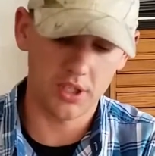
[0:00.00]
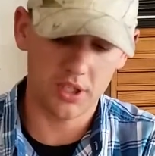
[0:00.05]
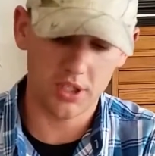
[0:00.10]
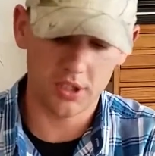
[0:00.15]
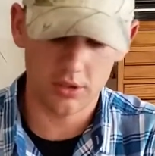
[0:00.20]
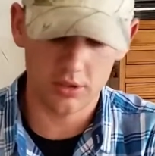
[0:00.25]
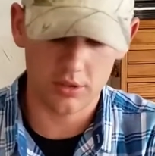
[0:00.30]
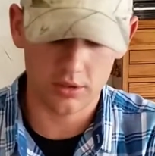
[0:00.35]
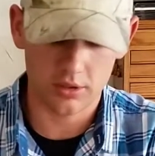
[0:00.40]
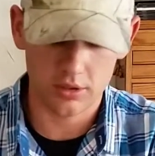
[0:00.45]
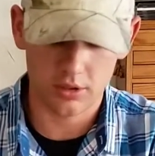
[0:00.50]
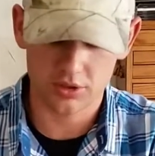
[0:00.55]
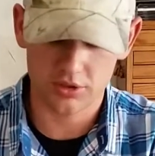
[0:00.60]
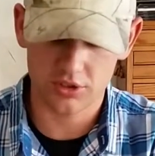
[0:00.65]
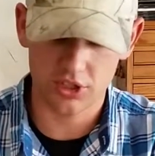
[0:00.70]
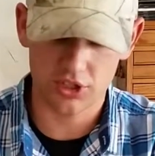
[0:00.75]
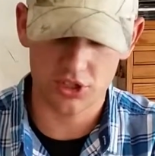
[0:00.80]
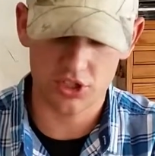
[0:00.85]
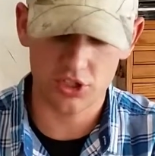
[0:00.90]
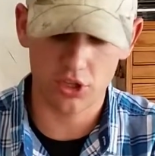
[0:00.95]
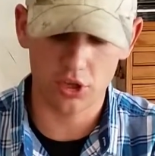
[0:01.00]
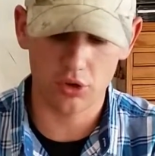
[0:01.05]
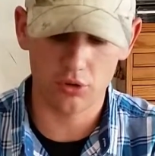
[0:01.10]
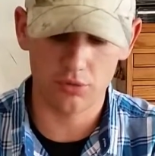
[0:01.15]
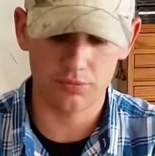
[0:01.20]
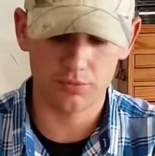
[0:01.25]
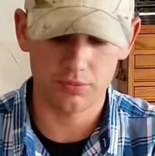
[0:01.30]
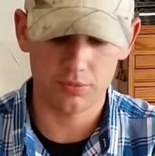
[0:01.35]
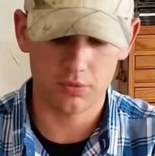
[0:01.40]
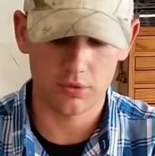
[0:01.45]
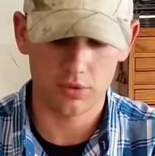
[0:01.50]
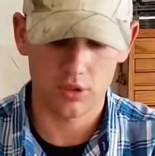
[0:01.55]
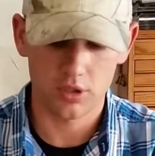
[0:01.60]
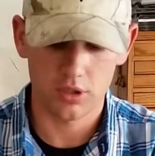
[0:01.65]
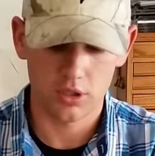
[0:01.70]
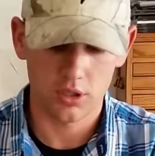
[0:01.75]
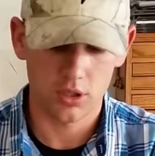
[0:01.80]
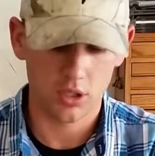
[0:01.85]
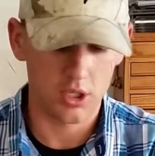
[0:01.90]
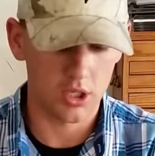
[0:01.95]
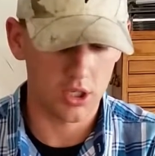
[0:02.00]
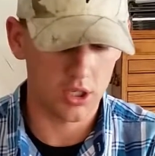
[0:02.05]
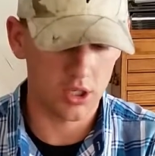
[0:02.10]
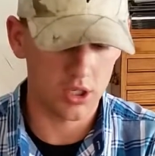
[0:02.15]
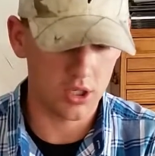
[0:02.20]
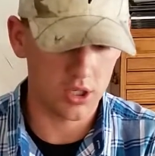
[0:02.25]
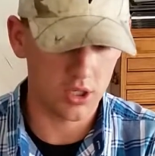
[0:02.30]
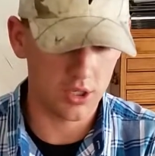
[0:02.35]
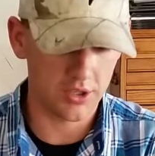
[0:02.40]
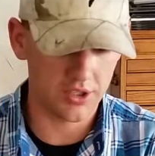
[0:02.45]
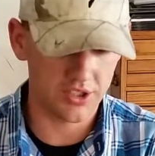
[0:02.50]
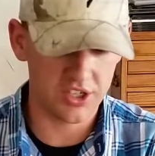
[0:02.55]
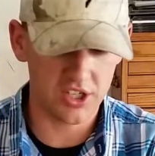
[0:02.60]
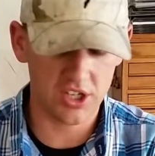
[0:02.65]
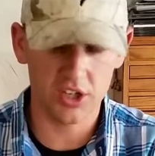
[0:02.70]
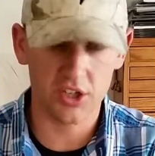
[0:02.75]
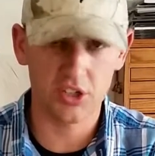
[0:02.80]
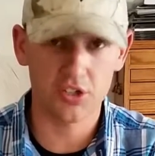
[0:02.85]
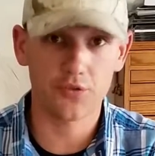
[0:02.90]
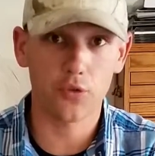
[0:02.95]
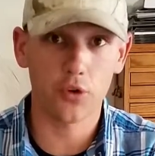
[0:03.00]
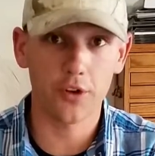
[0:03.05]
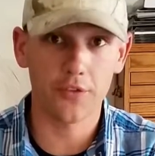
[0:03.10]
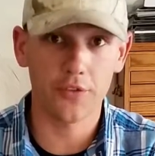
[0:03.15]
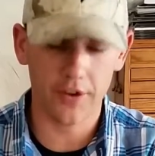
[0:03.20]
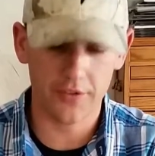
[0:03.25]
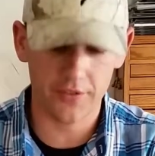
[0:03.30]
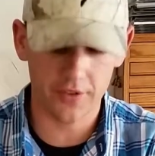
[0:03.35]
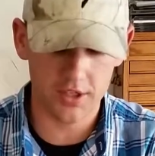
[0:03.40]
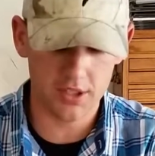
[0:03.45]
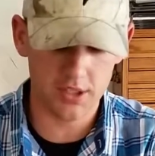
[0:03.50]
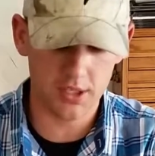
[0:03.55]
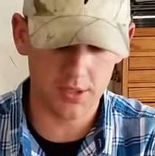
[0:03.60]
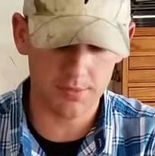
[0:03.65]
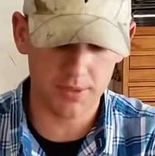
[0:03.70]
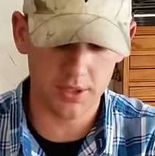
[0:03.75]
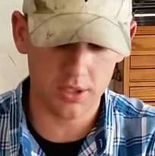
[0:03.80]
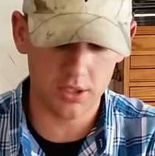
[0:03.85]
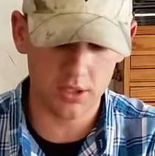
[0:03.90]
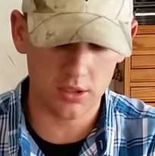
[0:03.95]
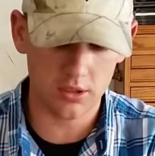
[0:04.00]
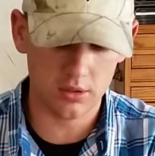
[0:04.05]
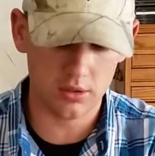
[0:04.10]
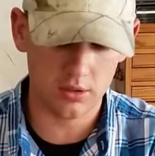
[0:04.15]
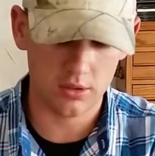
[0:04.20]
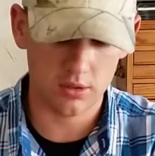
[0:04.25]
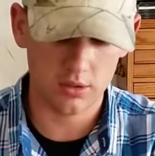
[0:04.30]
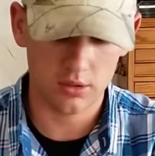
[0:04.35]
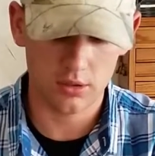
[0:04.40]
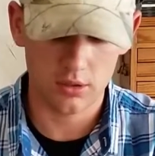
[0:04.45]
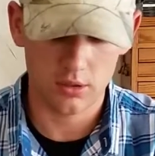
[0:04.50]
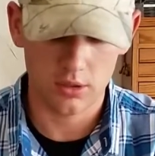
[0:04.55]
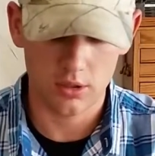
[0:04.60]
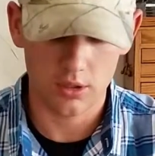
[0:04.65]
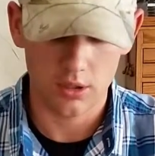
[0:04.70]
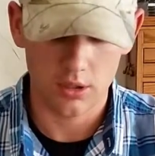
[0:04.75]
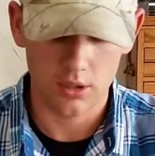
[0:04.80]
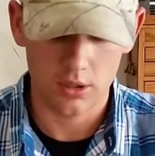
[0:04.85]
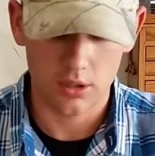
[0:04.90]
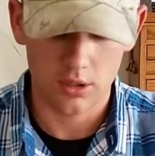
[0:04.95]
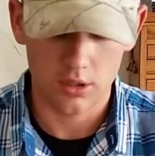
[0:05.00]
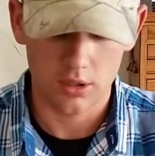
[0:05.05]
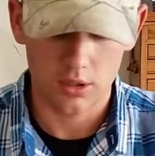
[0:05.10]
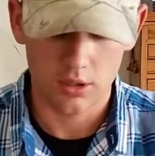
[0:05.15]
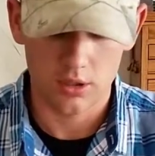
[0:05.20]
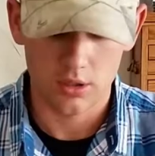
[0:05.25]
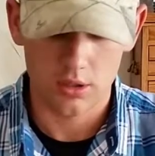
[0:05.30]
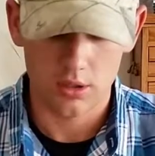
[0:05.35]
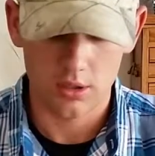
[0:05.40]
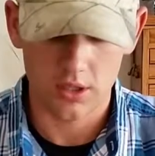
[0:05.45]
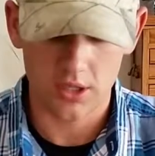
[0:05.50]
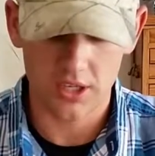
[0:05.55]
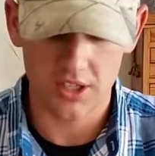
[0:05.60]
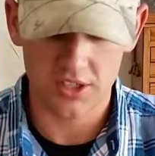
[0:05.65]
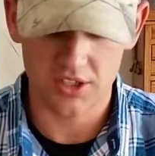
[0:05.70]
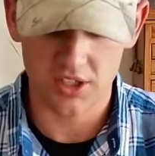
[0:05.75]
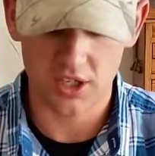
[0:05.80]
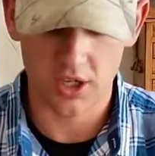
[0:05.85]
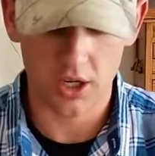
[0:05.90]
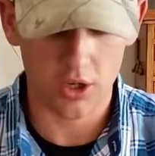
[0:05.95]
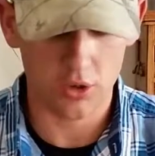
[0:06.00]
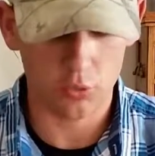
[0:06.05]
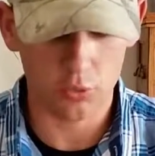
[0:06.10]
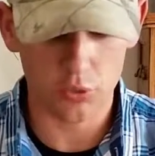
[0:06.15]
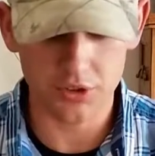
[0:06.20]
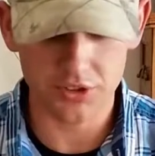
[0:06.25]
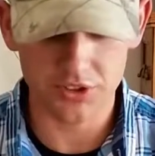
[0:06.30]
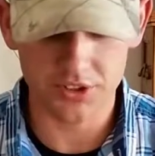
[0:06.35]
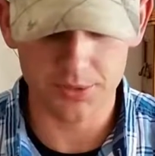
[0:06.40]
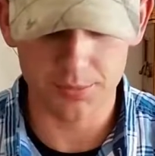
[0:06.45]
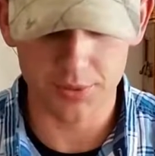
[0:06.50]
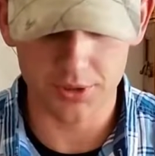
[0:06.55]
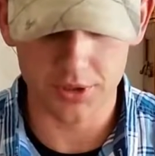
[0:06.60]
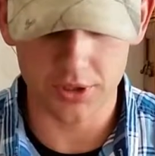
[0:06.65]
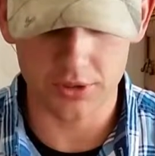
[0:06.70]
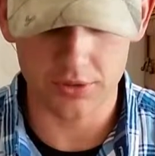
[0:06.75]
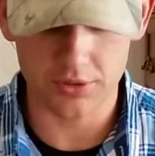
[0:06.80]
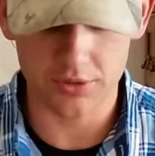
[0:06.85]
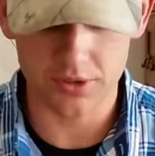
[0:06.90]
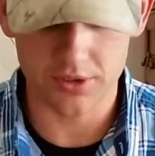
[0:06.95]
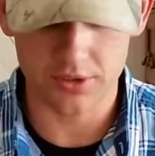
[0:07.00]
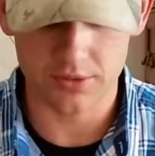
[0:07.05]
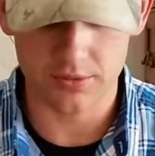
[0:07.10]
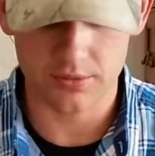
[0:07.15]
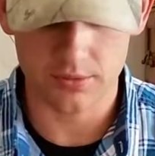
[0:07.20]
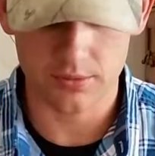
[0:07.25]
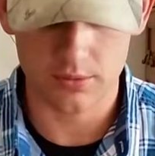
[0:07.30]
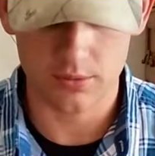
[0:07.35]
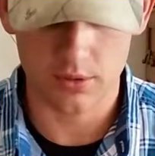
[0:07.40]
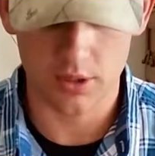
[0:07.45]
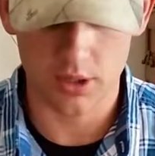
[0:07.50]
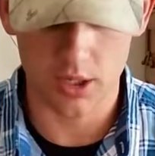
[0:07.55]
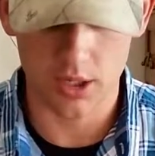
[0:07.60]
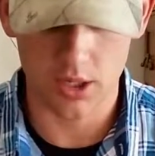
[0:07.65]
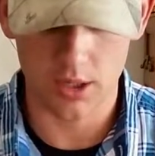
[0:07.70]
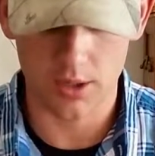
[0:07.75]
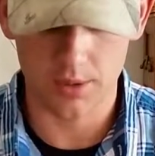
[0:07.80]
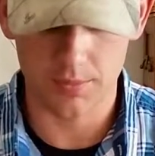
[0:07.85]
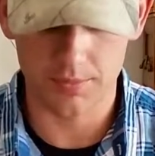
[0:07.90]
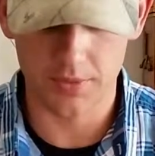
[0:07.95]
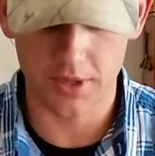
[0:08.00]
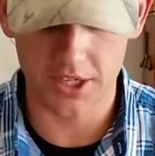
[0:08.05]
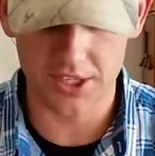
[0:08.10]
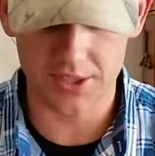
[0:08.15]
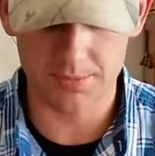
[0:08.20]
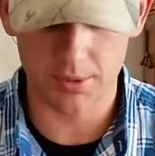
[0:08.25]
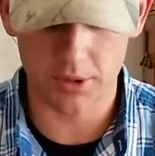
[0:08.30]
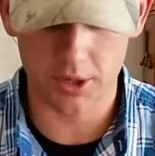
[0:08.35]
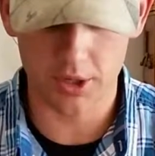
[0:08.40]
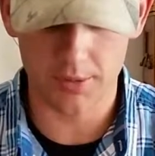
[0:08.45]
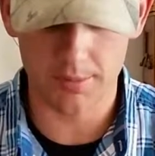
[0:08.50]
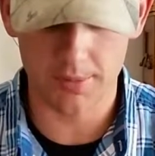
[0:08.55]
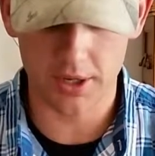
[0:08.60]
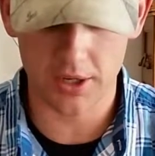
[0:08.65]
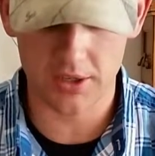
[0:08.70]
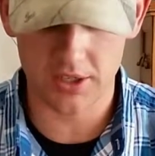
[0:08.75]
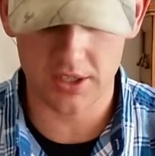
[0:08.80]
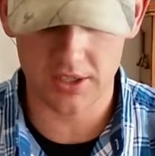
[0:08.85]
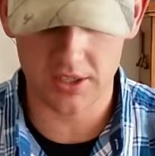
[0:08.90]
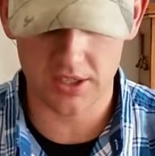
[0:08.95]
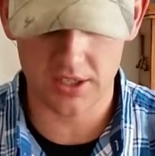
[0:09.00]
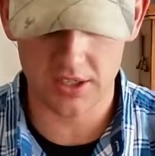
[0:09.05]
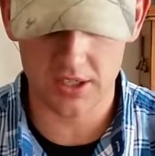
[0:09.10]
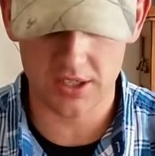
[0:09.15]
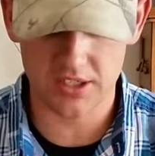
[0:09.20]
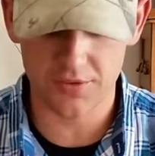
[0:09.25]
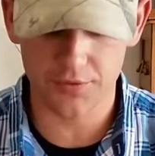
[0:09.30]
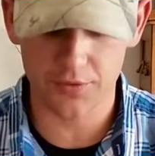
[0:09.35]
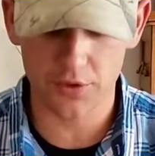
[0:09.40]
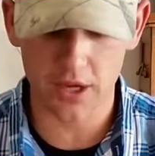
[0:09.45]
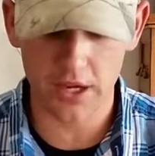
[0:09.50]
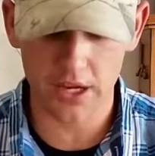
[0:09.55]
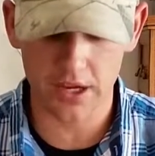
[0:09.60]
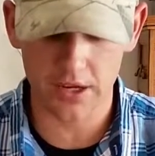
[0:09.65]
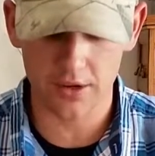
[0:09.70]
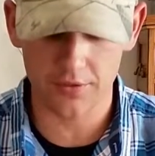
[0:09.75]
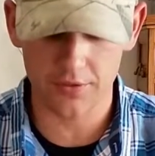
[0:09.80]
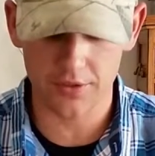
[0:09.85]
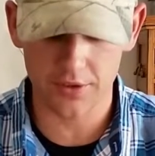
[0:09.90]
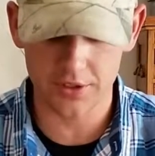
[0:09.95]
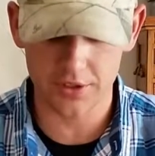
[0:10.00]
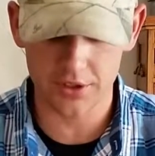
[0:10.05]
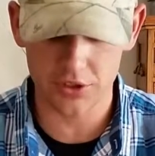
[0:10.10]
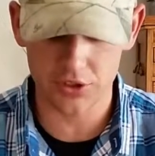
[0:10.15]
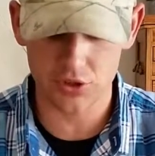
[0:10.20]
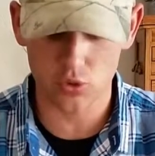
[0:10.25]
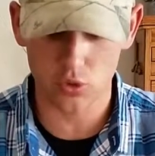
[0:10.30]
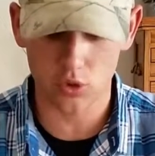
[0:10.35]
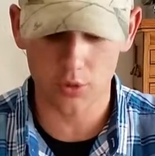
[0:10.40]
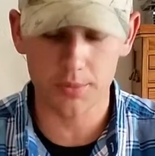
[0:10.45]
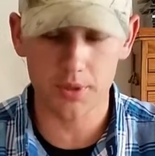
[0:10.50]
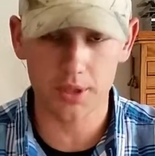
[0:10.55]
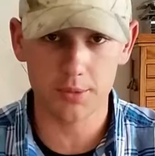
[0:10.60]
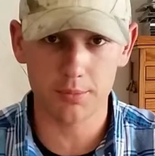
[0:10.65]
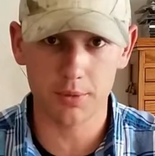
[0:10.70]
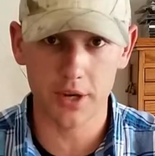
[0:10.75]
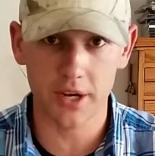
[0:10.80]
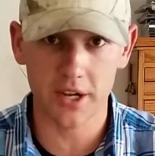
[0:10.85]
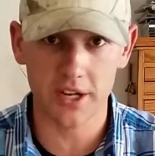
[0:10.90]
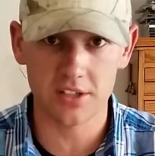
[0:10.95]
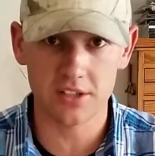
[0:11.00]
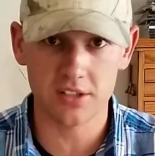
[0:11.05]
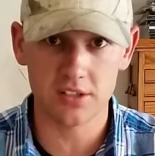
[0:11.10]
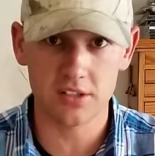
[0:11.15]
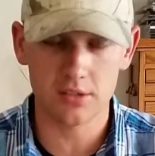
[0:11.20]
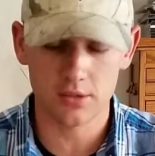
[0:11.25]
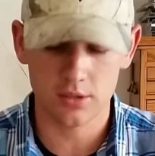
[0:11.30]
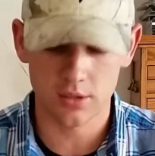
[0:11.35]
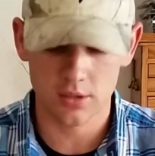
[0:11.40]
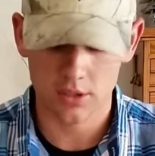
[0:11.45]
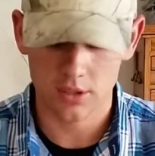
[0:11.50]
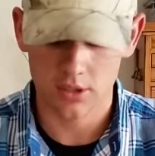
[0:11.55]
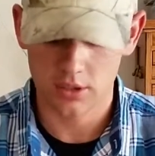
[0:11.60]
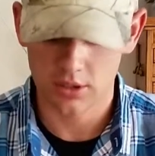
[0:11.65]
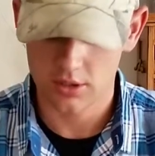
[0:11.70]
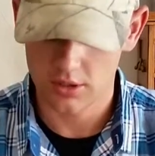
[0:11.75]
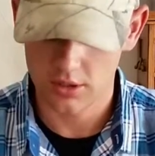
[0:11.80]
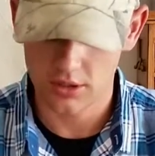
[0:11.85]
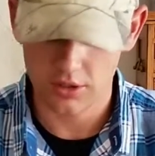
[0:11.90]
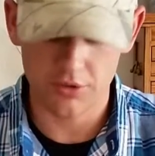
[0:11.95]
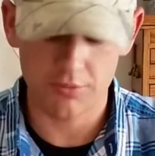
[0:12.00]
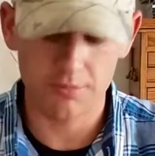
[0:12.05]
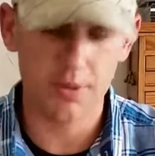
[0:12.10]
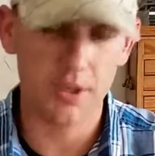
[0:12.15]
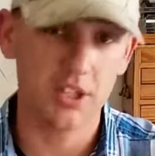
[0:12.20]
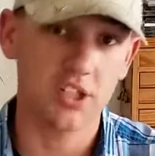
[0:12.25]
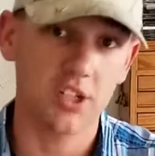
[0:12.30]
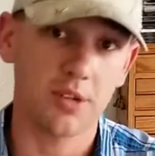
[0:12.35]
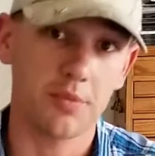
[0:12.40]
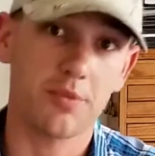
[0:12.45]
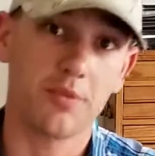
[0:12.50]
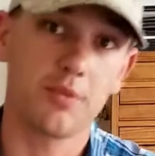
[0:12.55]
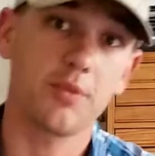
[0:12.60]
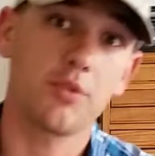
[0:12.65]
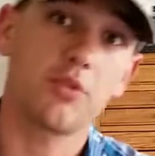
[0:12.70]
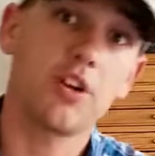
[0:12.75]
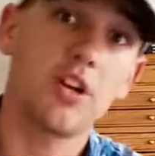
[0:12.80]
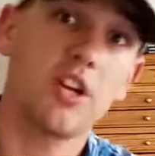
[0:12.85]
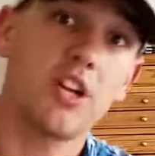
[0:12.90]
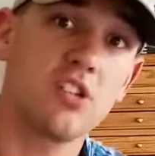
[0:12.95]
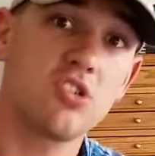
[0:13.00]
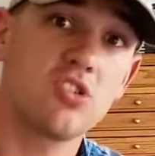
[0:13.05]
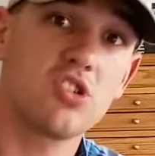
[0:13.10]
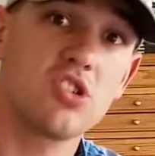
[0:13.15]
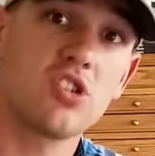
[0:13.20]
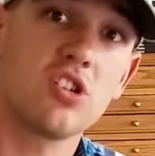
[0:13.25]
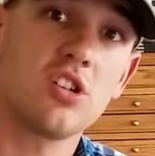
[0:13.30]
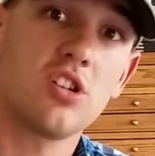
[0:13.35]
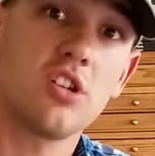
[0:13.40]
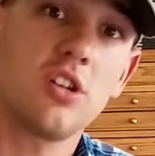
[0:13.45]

here. I'll just show. This here is 45 ACP. It's real simple to use. Nice part about it is if you have an assortment of brass that you picked up from the range,